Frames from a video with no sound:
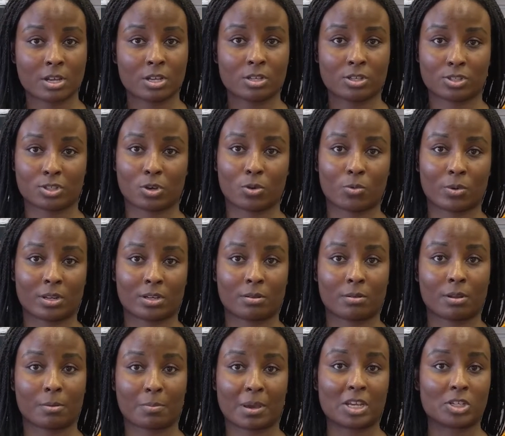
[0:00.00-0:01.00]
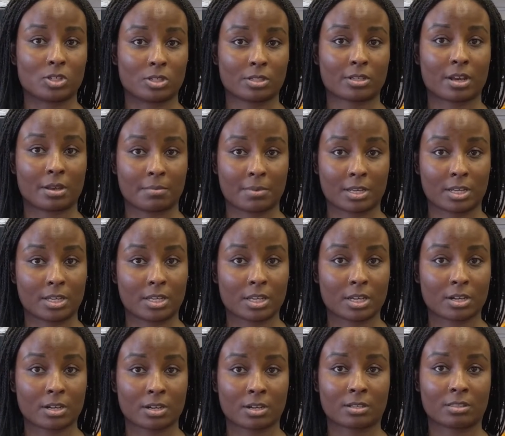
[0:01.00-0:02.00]
So when patients come in
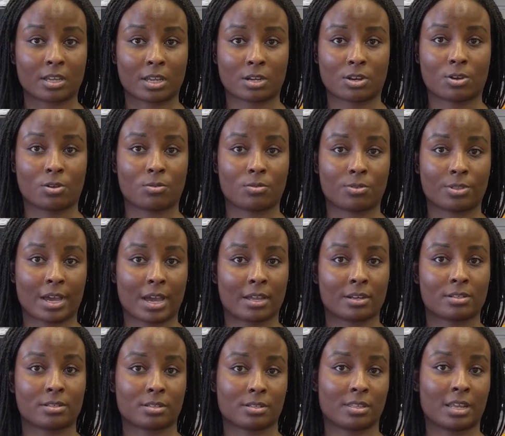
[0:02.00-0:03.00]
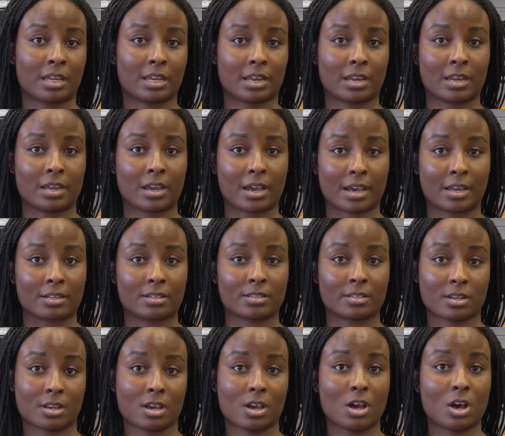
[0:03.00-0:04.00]
here, they know that they can get
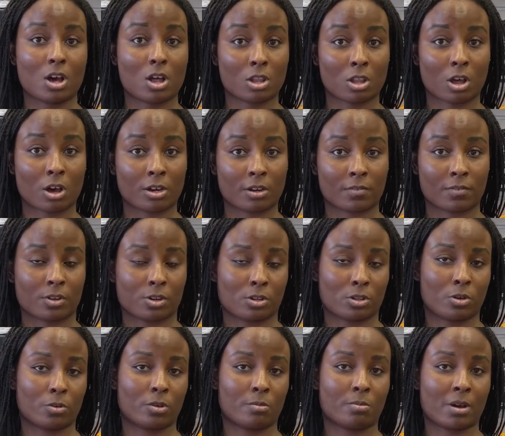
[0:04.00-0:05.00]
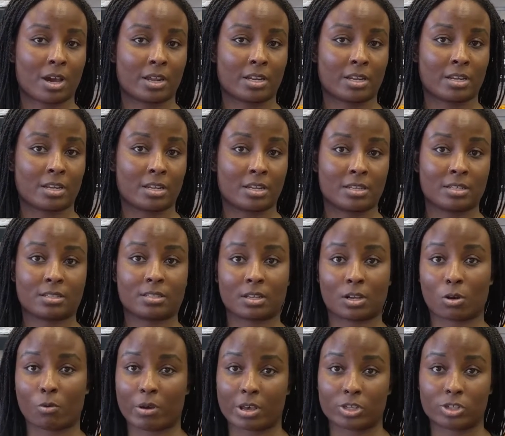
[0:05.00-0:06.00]
a lot of their lower body needs and
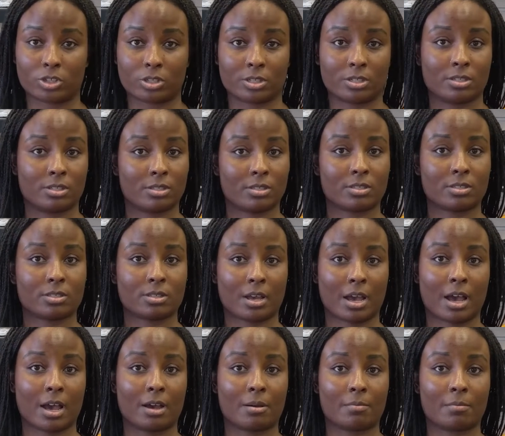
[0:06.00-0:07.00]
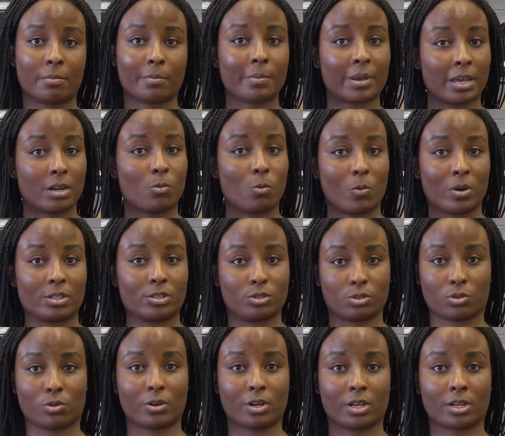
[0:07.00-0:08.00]
questions um, in one
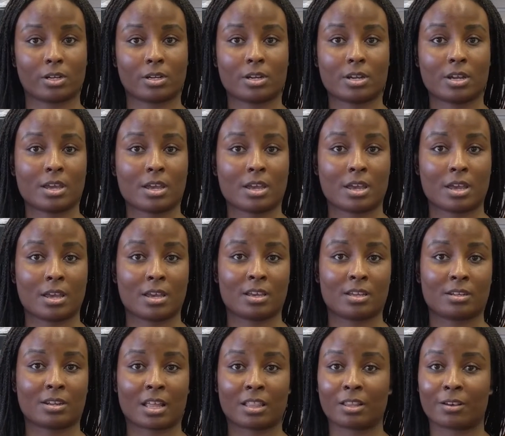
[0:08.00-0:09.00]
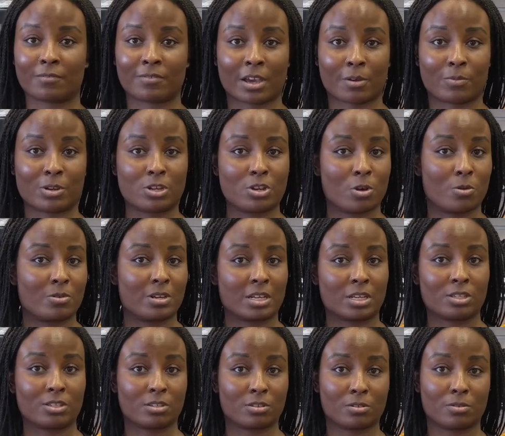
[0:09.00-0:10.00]
store. And I love that we don't need
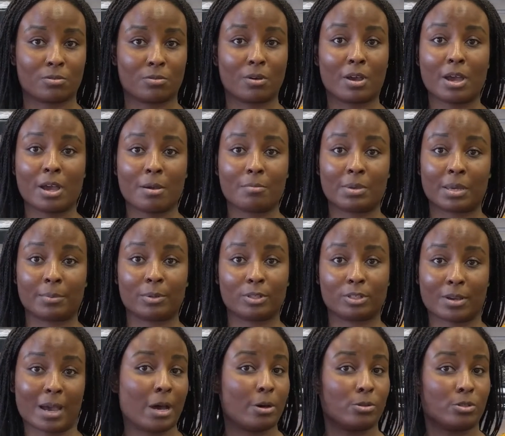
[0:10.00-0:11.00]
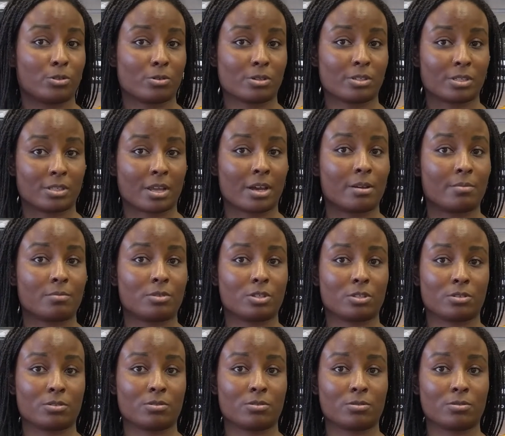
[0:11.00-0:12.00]
to be able to outsource them
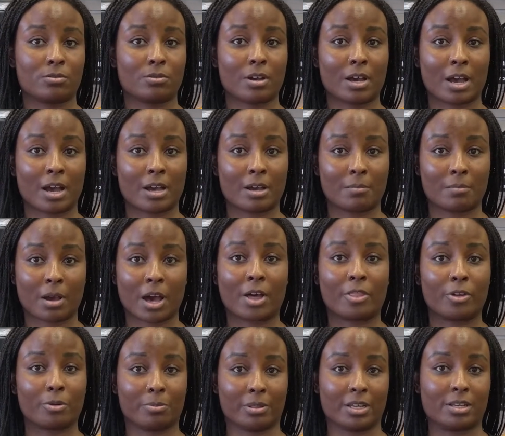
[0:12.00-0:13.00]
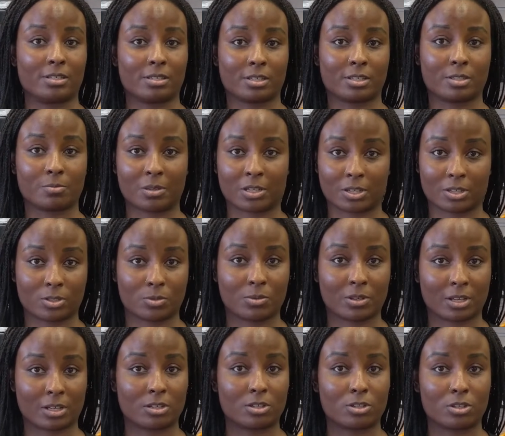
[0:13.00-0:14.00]
to um, other places because we
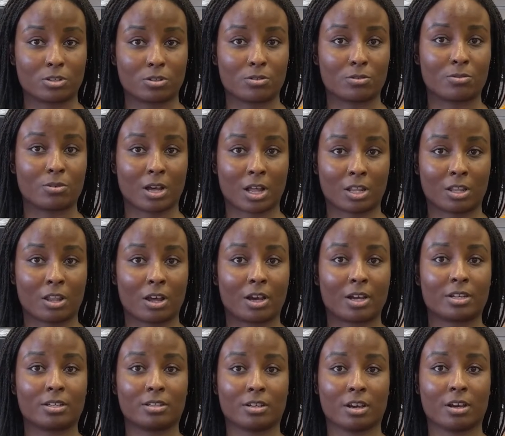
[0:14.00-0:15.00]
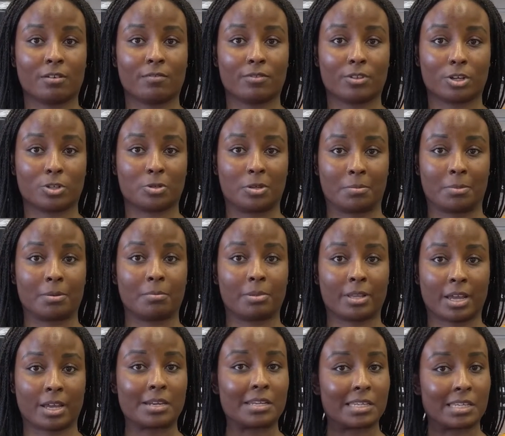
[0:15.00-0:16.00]
can do a lot of their treatment
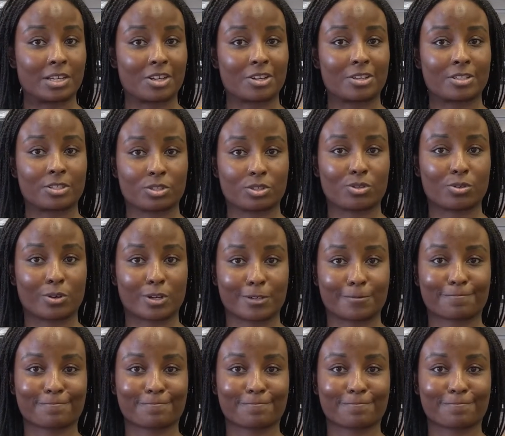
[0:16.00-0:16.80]
plan here in store.